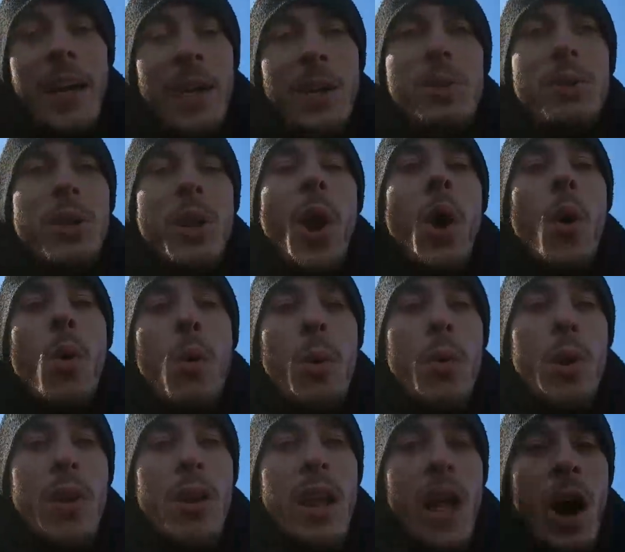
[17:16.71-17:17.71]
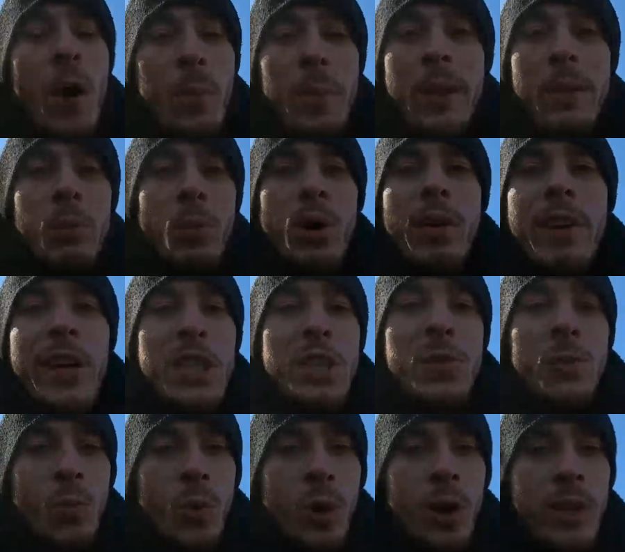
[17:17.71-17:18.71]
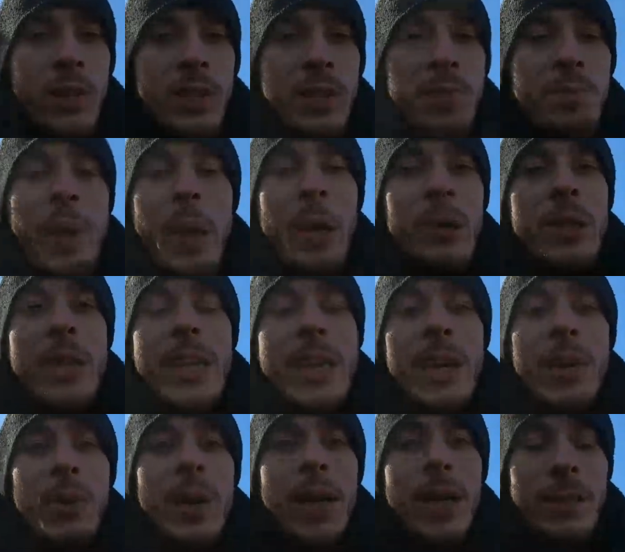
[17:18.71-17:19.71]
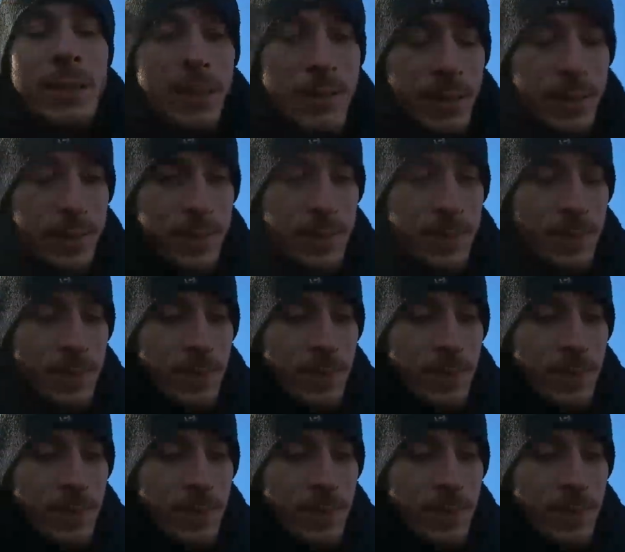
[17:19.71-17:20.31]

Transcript: I don't know how motivation works better than anyone else